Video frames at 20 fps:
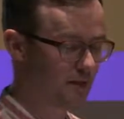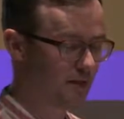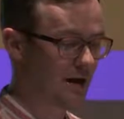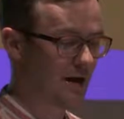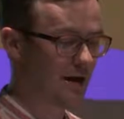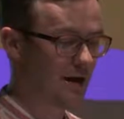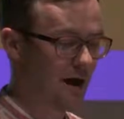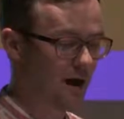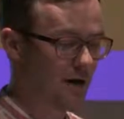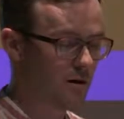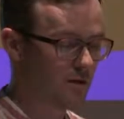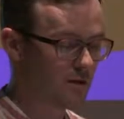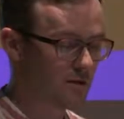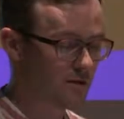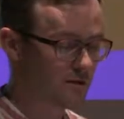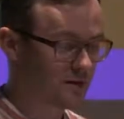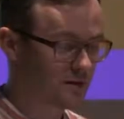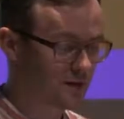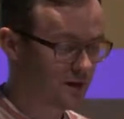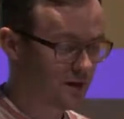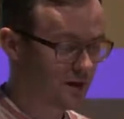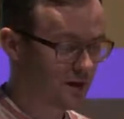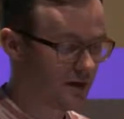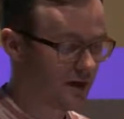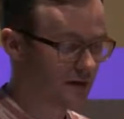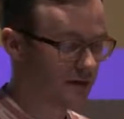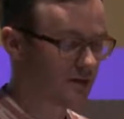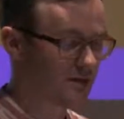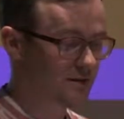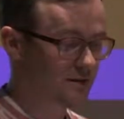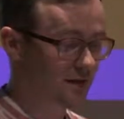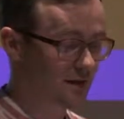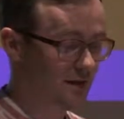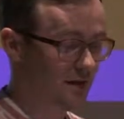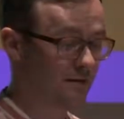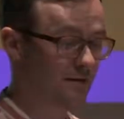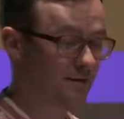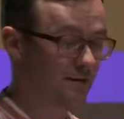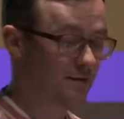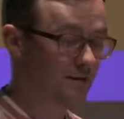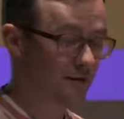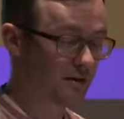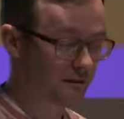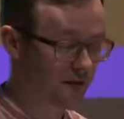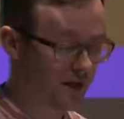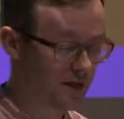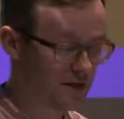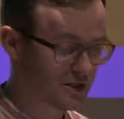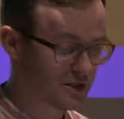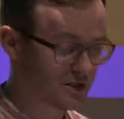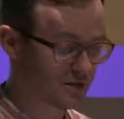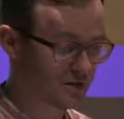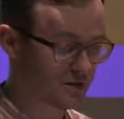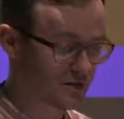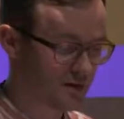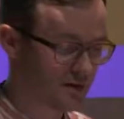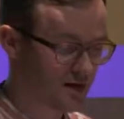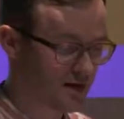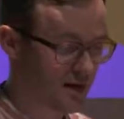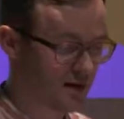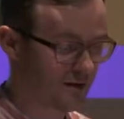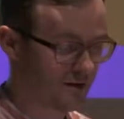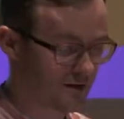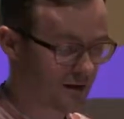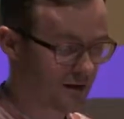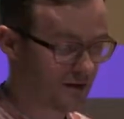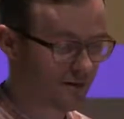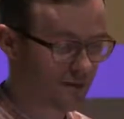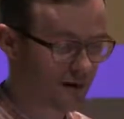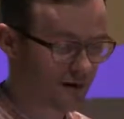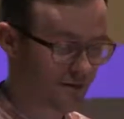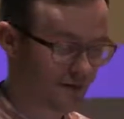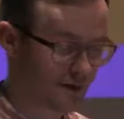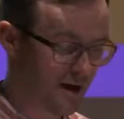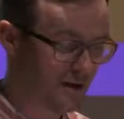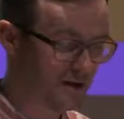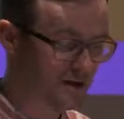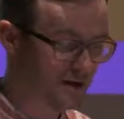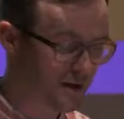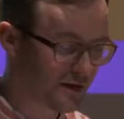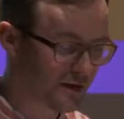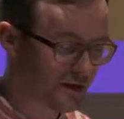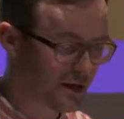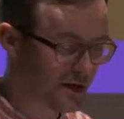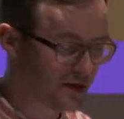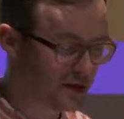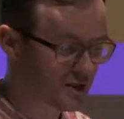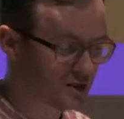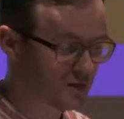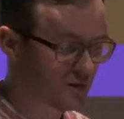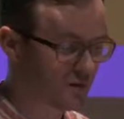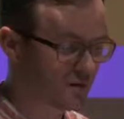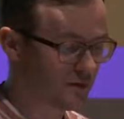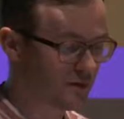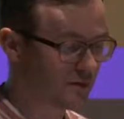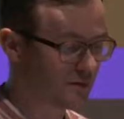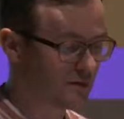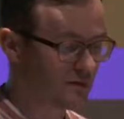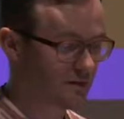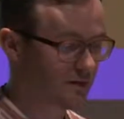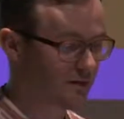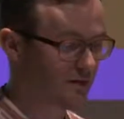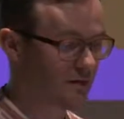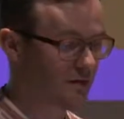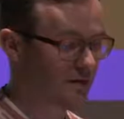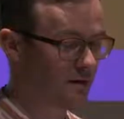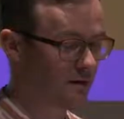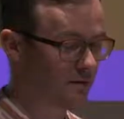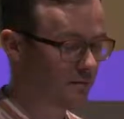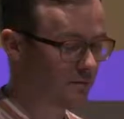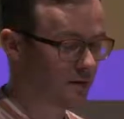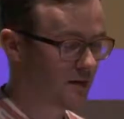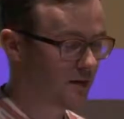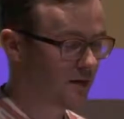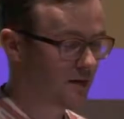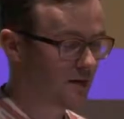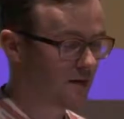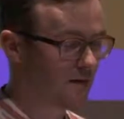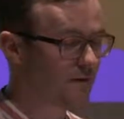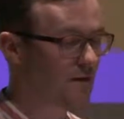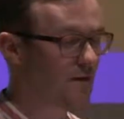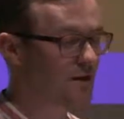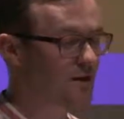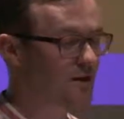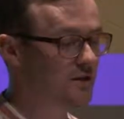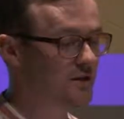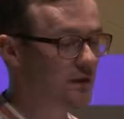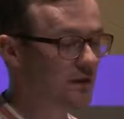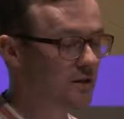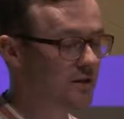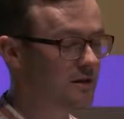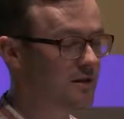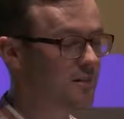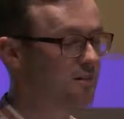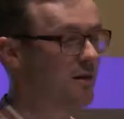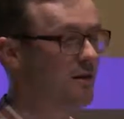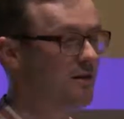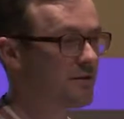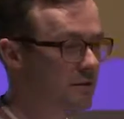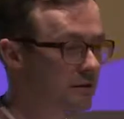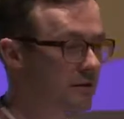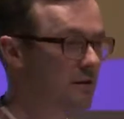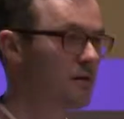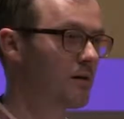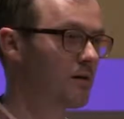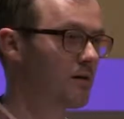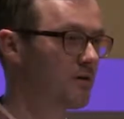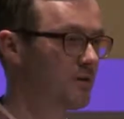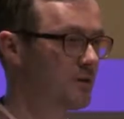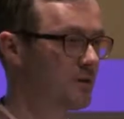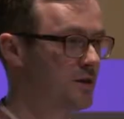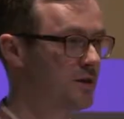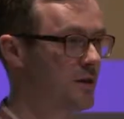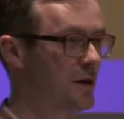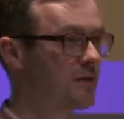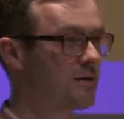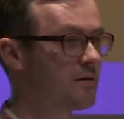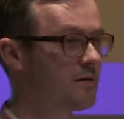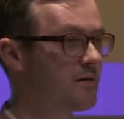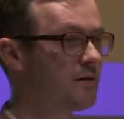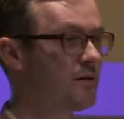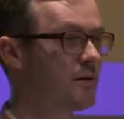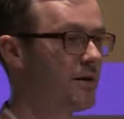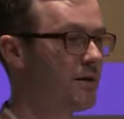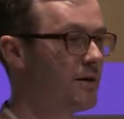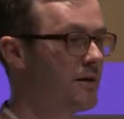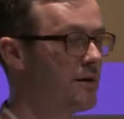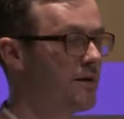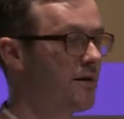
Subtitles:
allowed is an integration and articulation of this functionalities particular to each category.